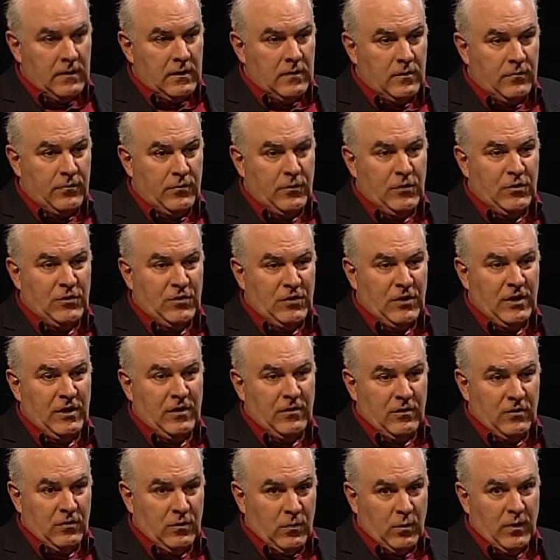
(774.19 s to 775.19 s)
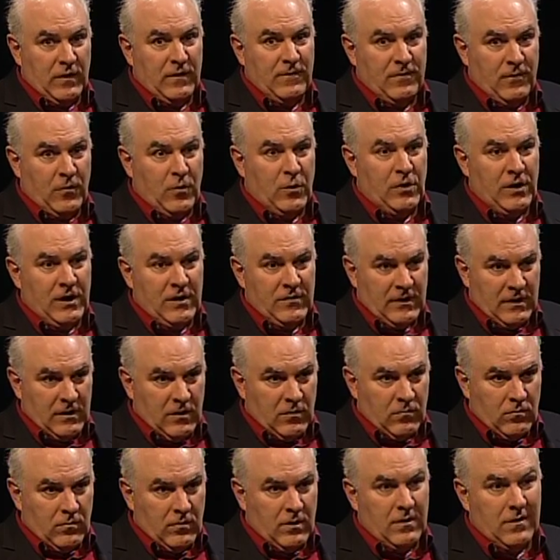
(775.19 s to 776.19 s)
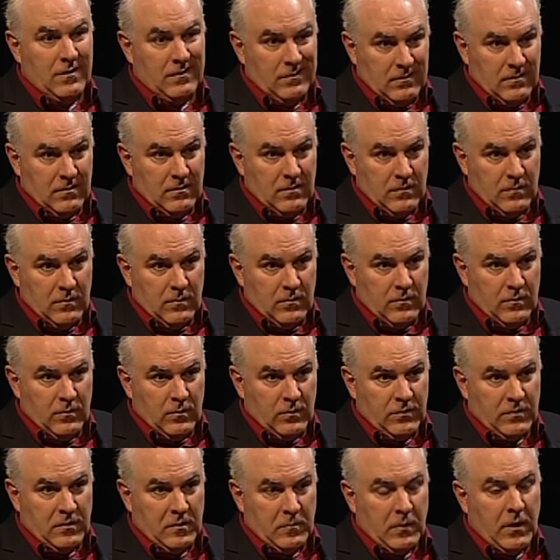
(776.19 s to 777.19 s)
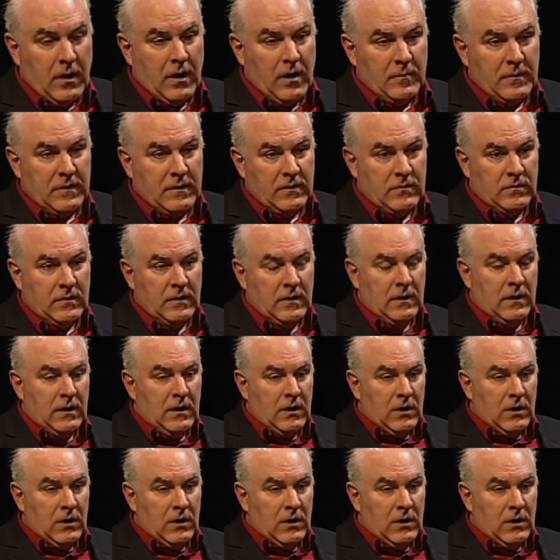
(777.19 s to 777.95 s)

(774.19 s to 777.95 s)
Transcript: the first year in 24 years I didn't run was the bombings. Yeah.